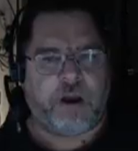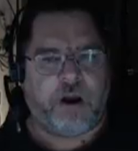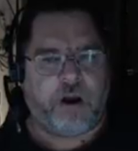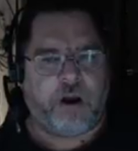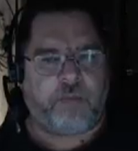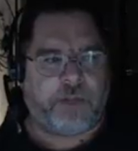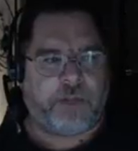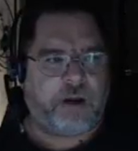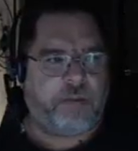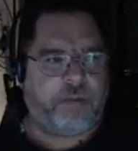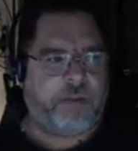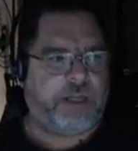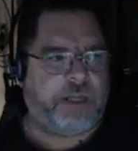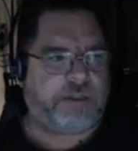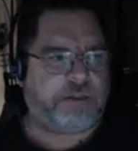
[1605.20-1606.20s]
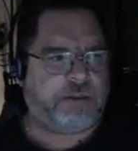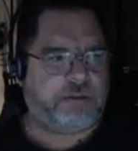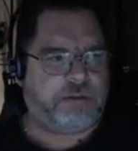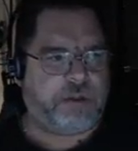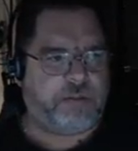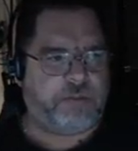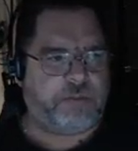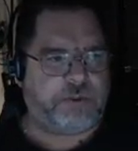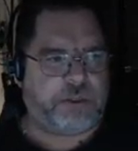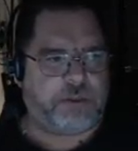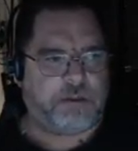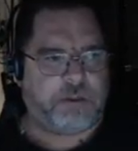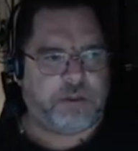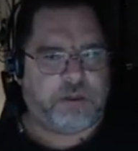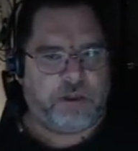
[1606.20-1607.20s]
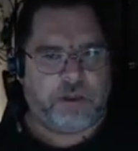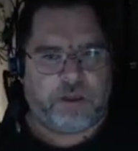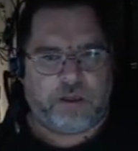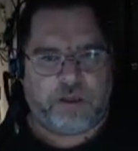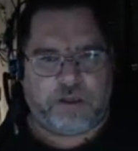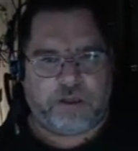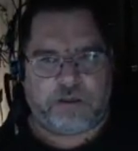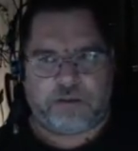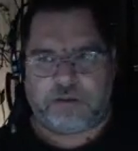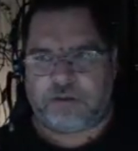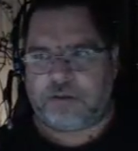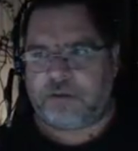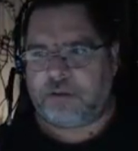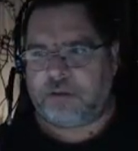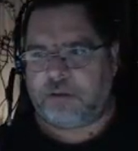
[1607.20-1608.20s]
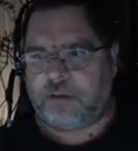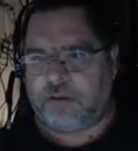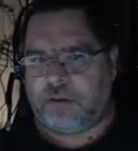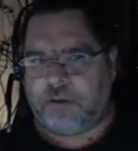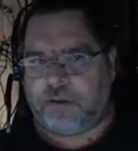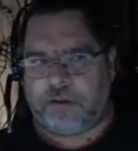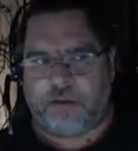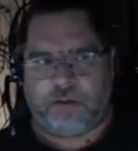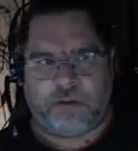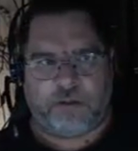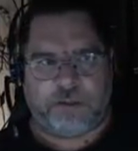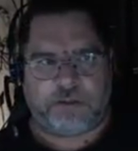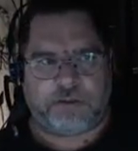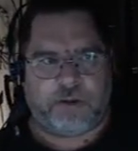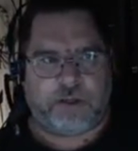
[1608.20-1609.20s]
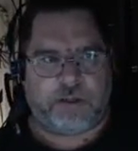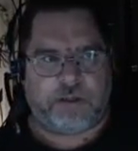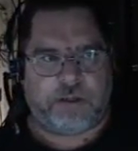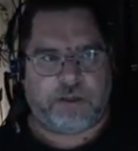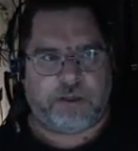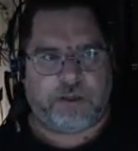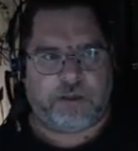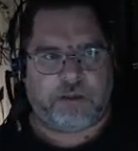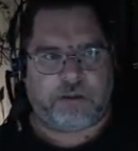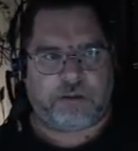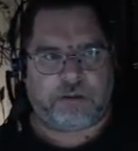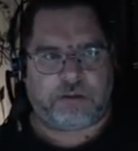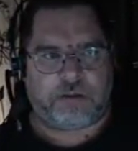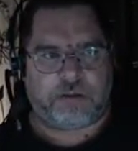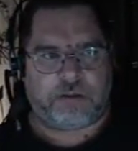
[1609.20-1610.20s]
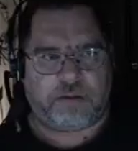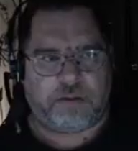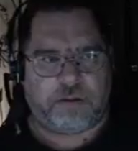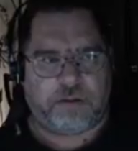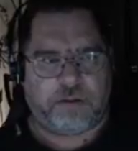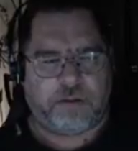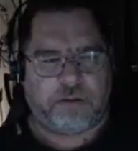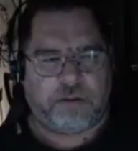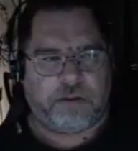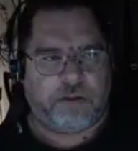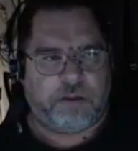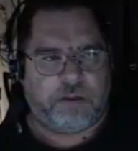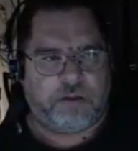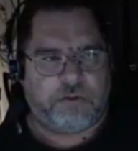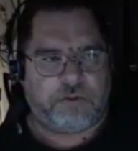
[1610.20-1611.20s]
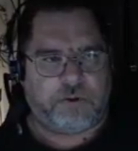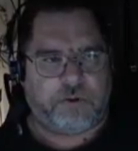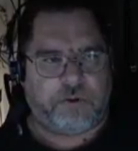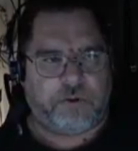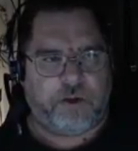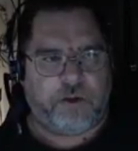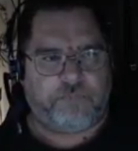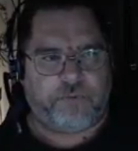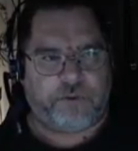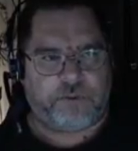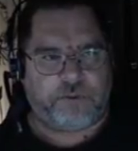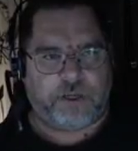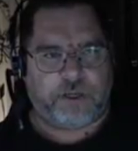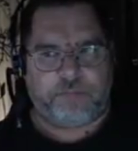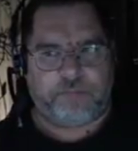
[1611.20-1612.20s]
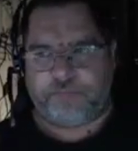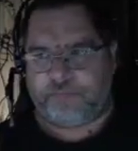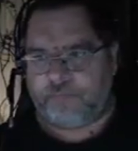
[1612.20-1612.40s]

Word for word: our player base, you dumb shit. And let's go ahead and turn off real time.